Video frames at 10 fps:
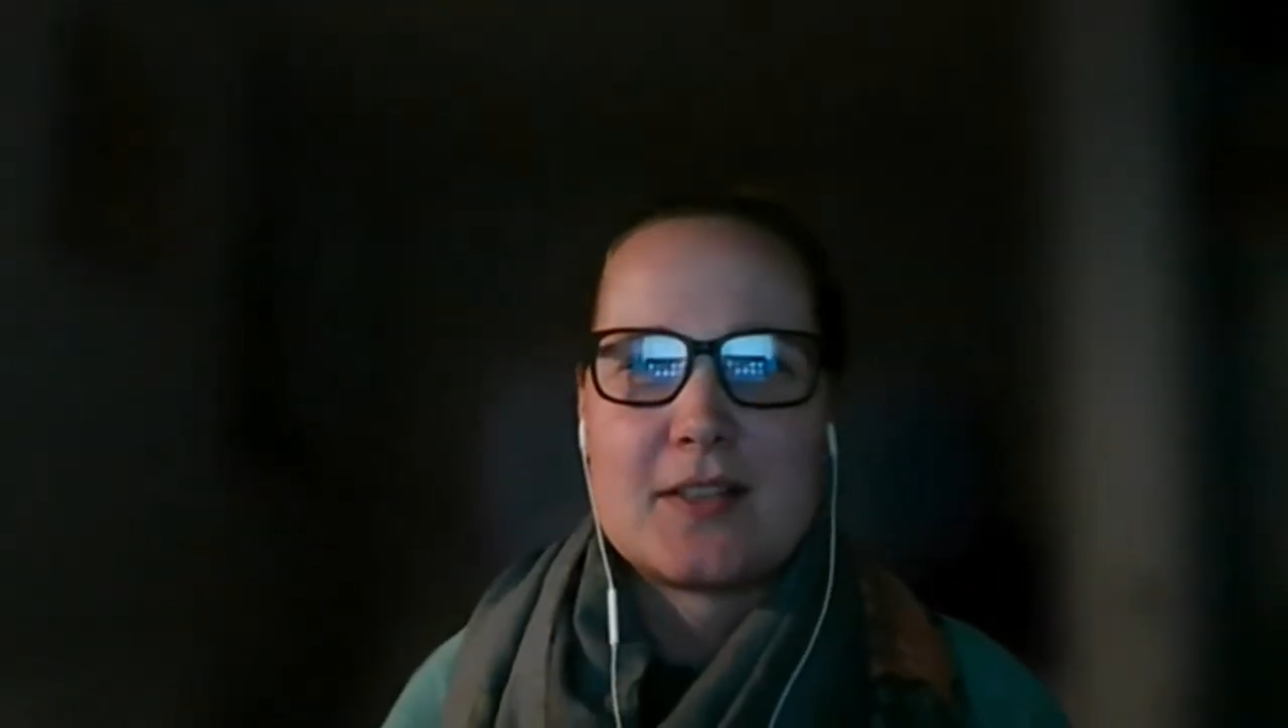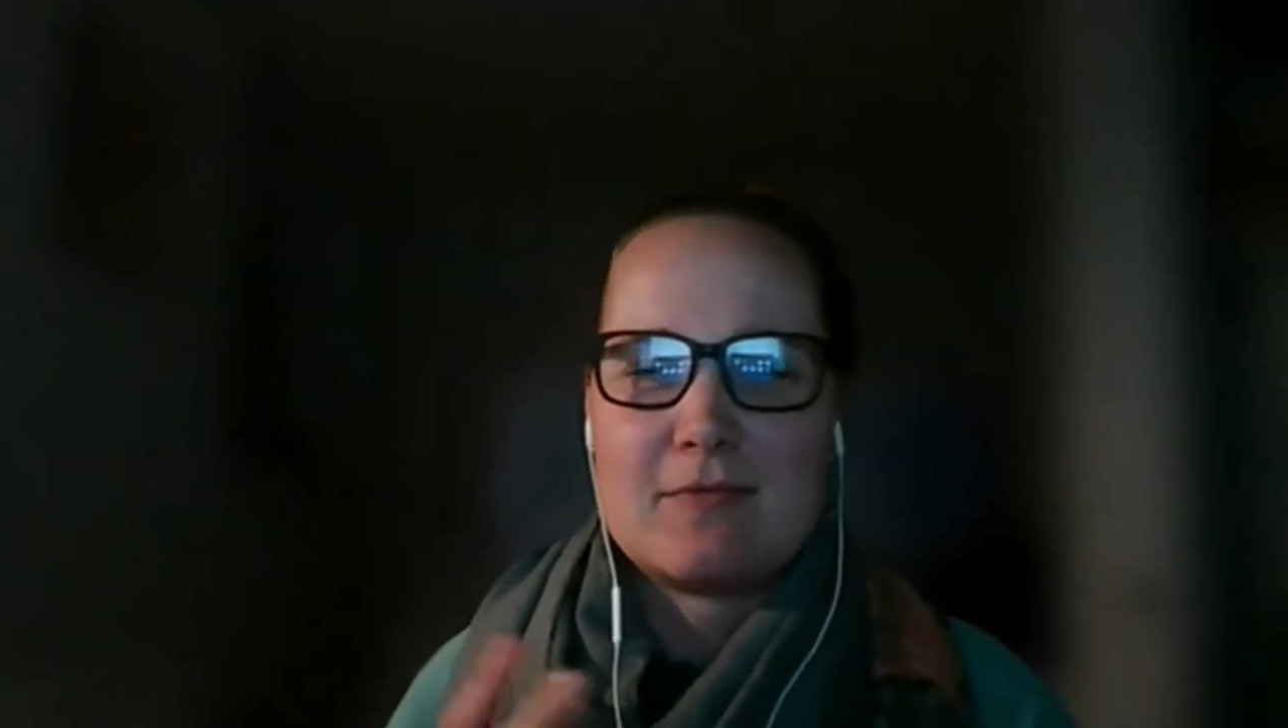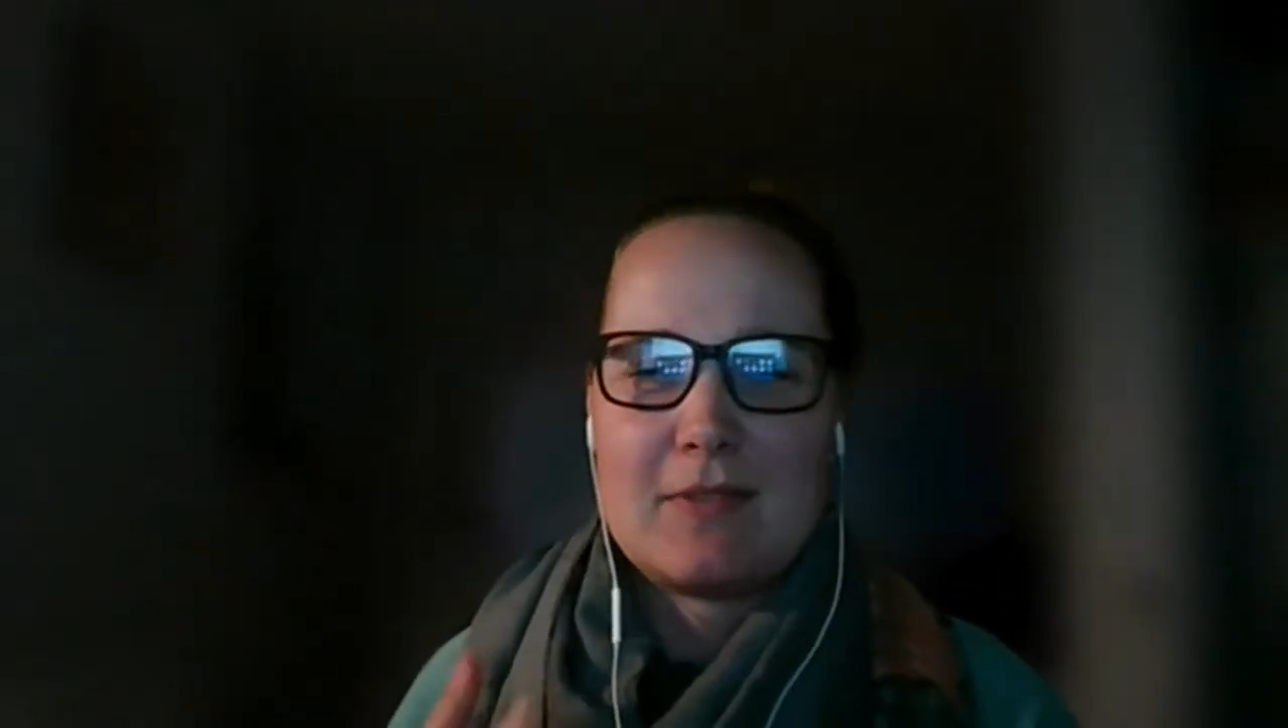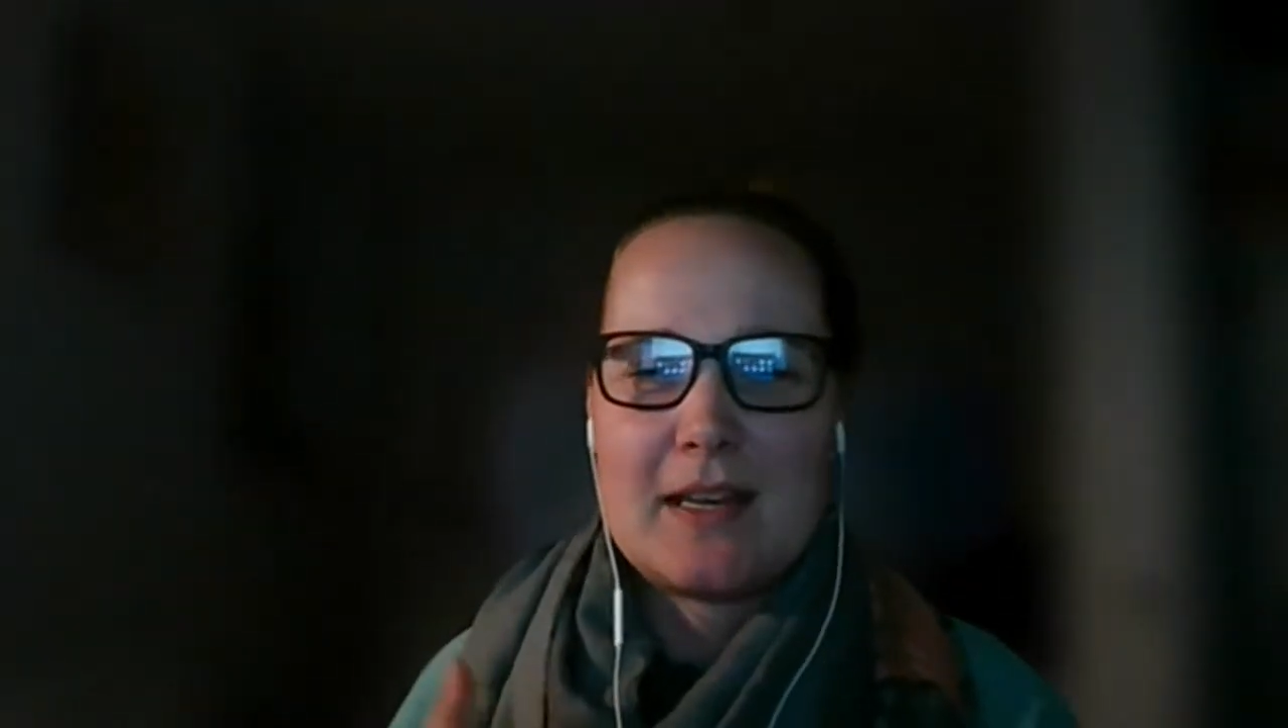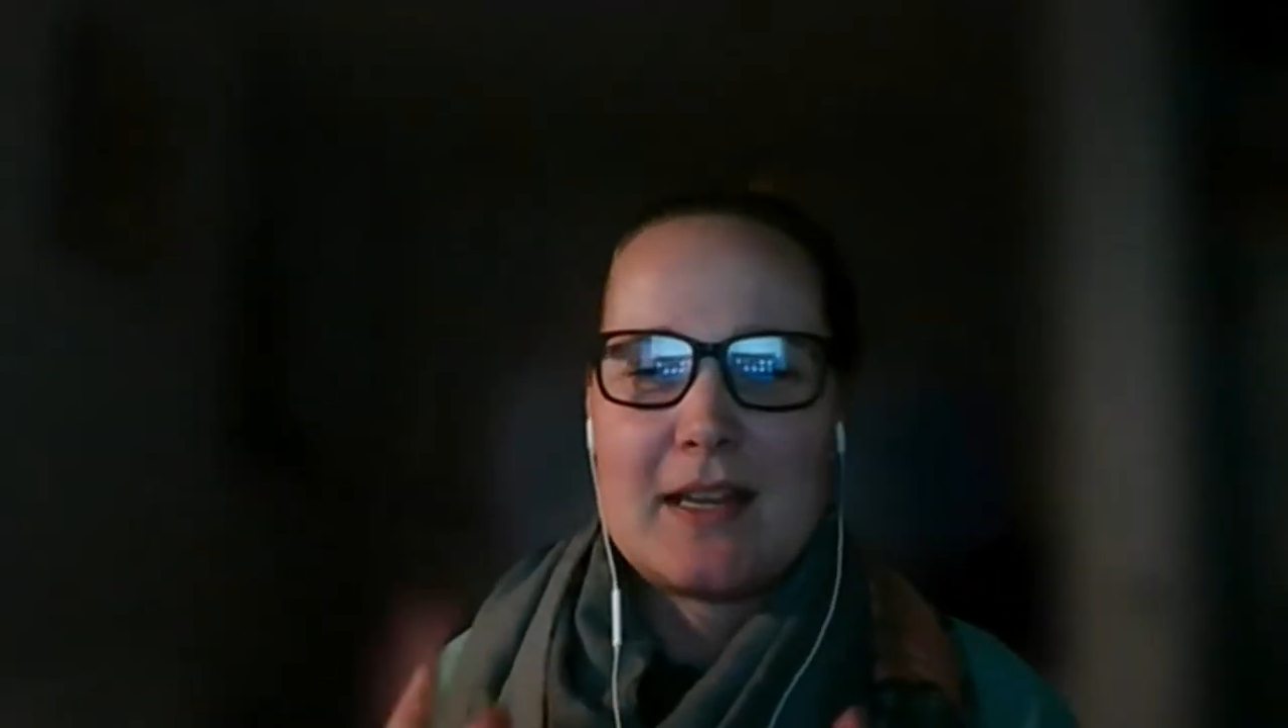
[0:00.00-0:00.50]
to
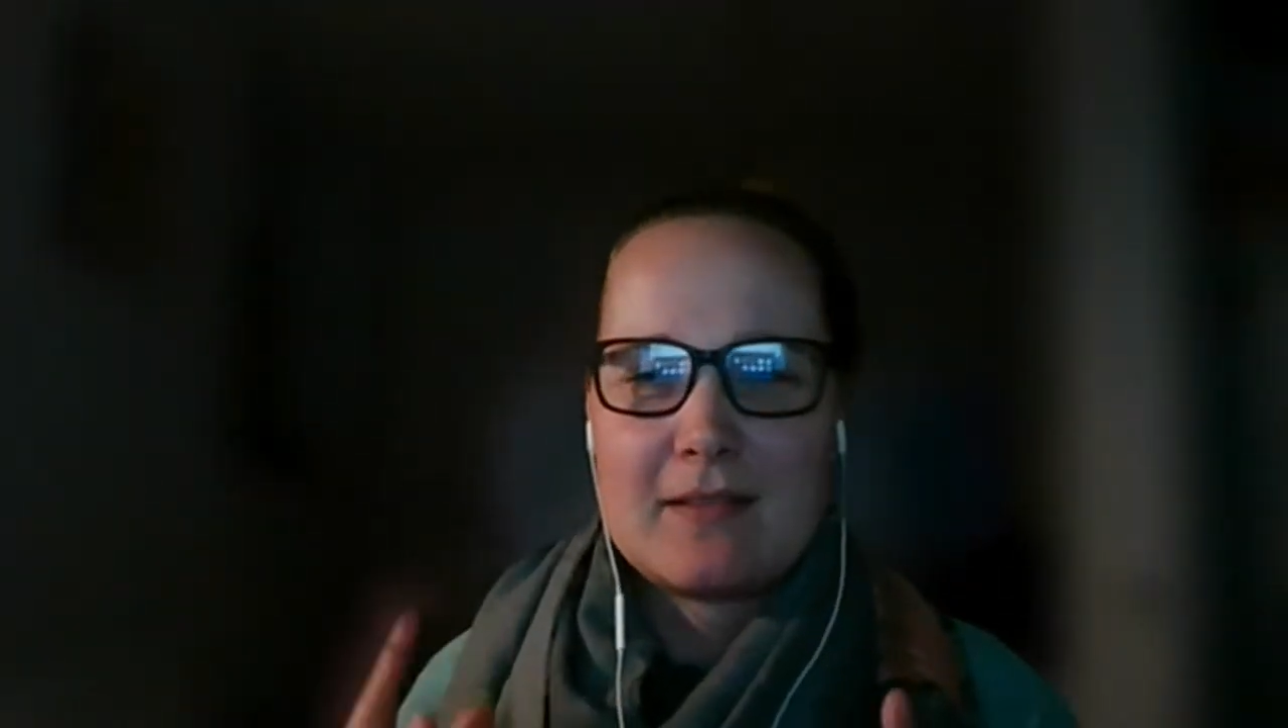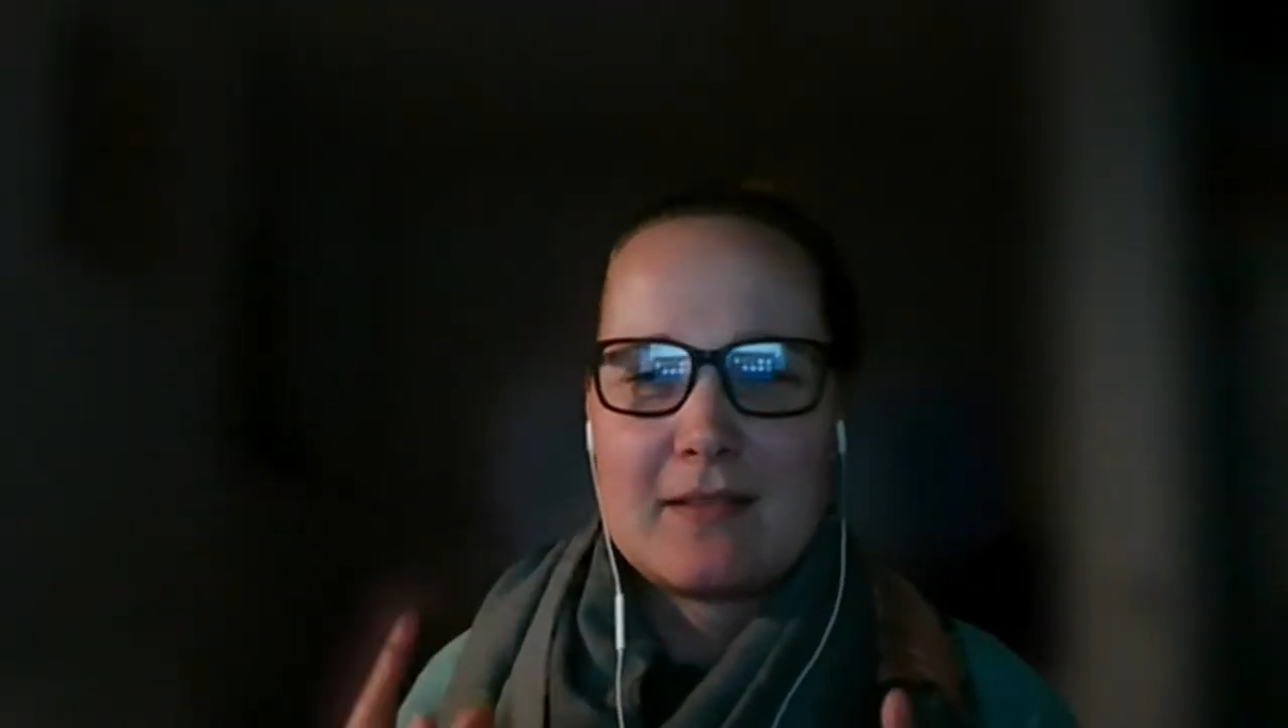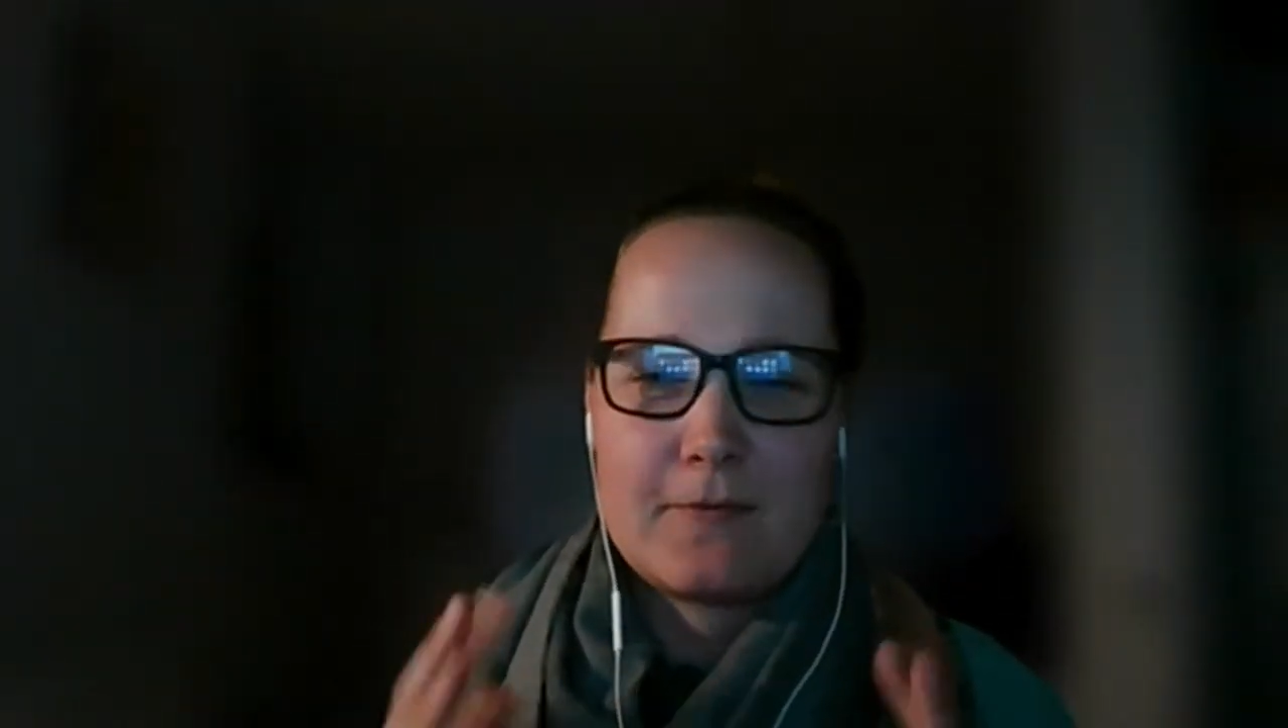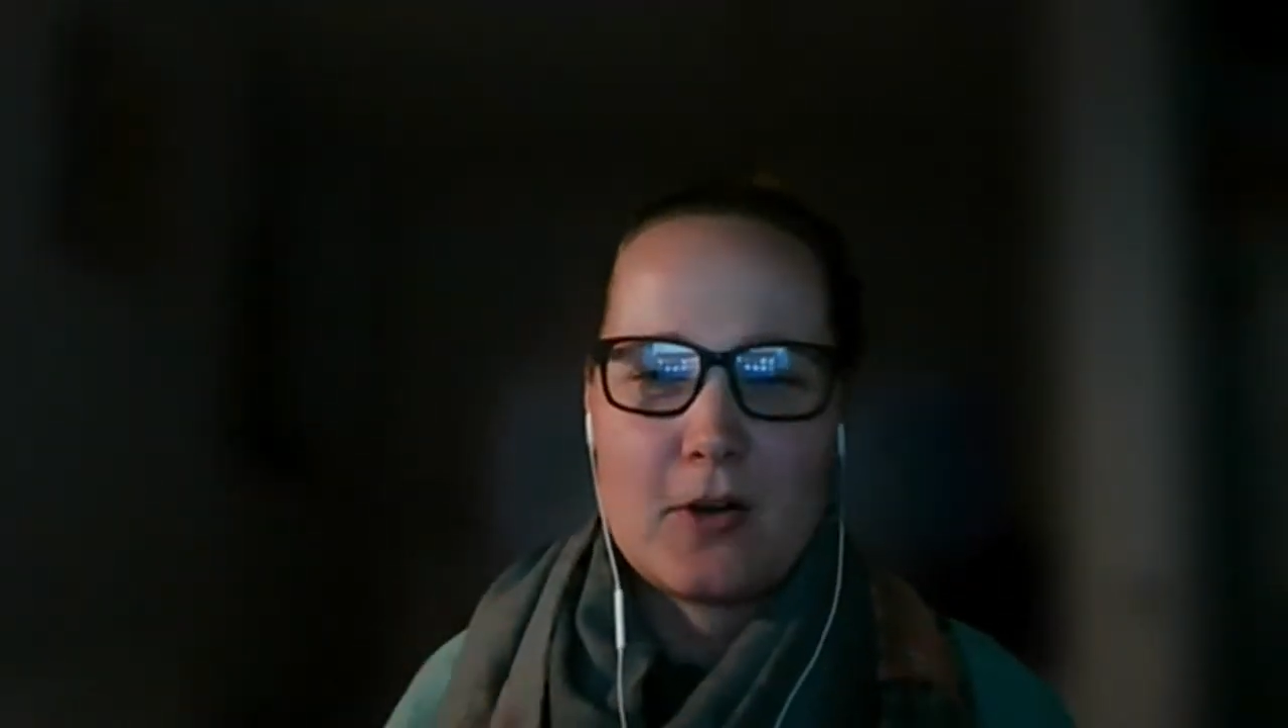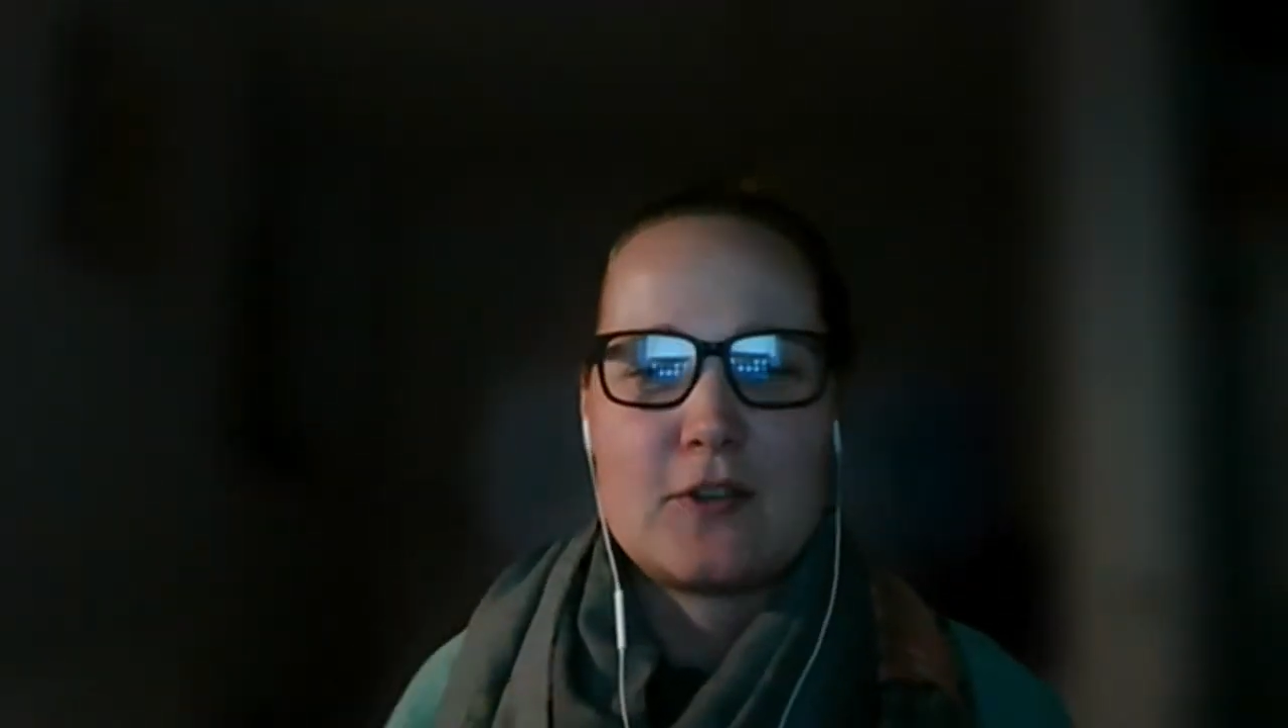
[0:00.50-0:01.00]
really
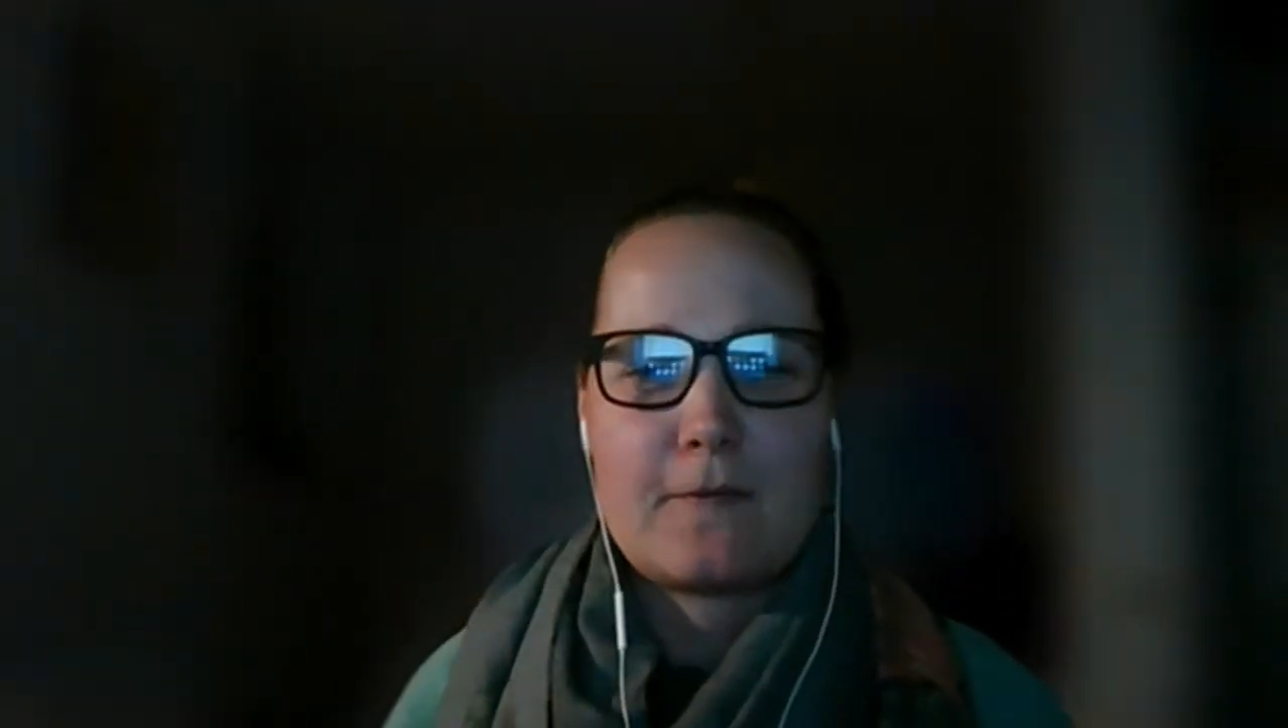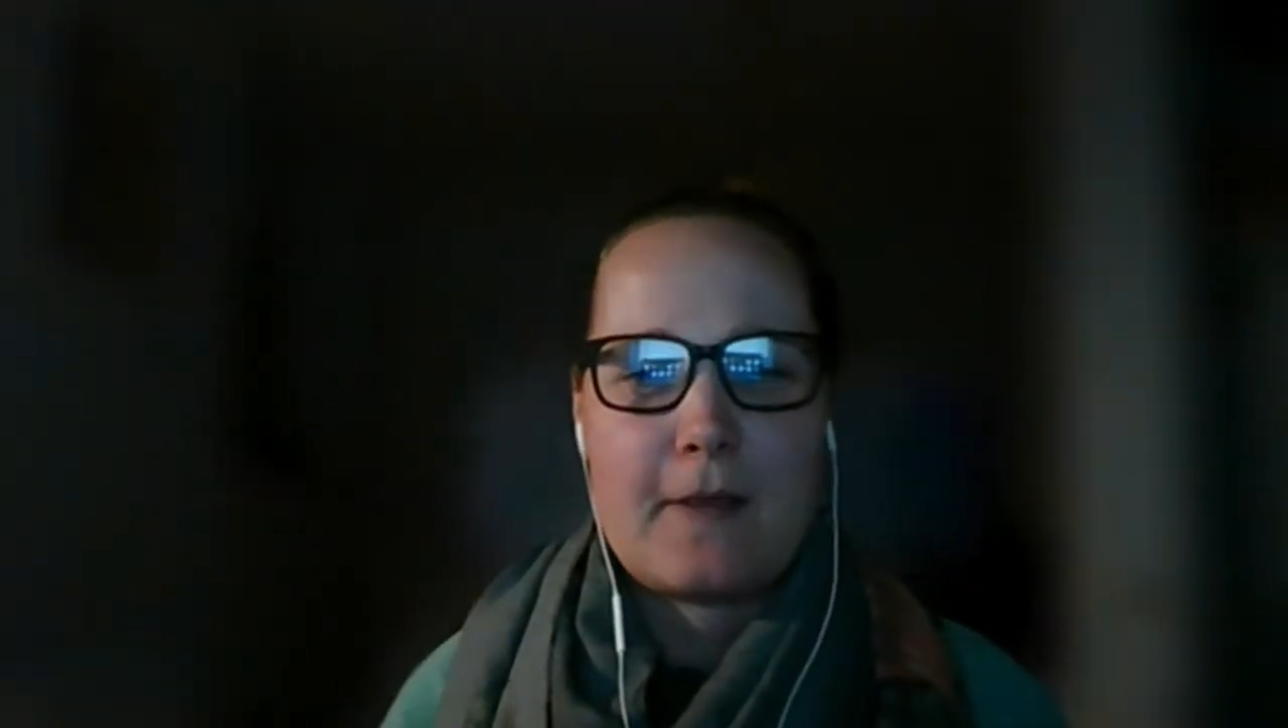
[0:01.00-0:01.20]
find your